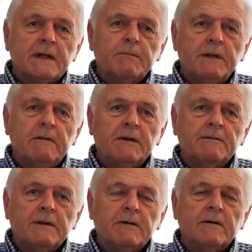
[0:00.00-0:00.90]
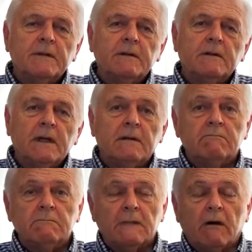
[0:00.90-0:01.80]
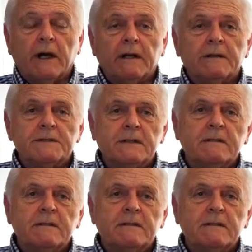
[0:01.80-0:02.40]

that period of time and guided us